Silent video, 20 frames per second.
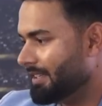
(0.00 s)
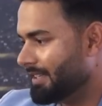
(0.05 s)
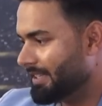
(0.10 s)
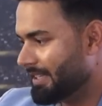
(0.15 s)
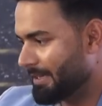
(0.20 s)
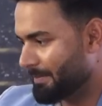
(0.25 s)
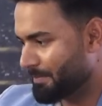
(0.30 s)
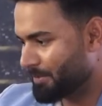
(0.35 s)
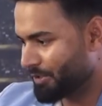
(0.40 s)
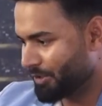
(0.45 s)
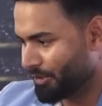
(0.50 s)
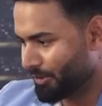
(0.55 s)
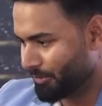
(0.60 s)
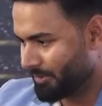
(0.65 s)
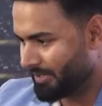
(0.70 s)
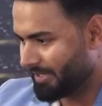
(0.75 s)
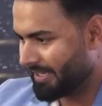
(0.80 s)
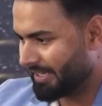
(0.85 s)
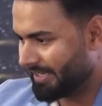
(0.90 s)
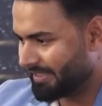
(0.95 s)
Yeah,
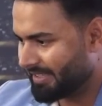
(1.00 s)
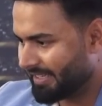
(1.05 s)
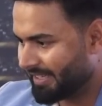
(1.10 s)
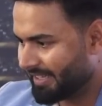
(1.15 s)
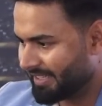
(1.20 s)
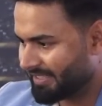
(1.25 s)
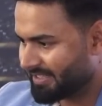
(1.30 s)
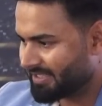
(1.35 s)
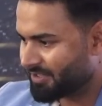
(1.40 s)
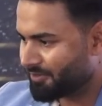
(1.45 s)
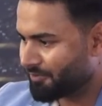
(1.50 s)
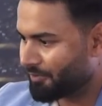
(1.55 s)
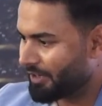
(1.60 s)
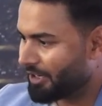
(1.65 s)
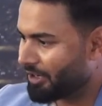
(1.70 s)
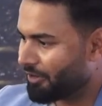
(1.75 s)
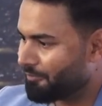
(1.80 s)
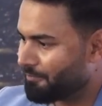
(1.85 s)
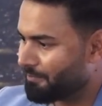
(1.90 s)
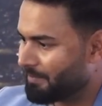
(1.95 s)
absolutely. I think it's
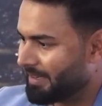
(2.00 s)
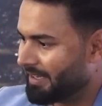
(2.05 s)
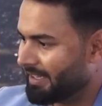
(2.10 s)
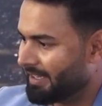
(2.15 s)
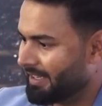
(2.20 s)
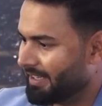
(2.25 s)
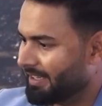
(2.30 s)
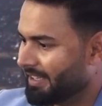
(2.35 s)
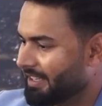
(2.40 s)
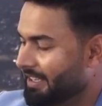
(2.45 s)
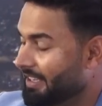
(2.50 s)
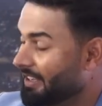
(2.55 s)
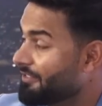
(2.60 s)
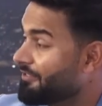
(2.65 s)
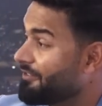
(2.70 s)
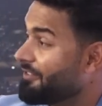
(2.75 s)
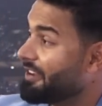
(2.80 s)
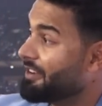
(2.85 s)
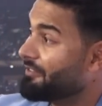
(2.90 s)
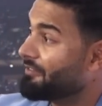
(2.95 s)
one of my
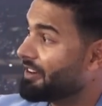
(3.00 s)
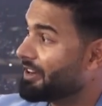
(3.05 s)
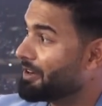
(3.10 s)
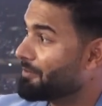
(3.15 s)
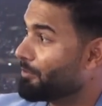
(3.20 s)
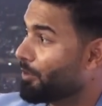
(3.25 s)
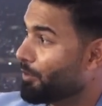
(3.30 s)
favourite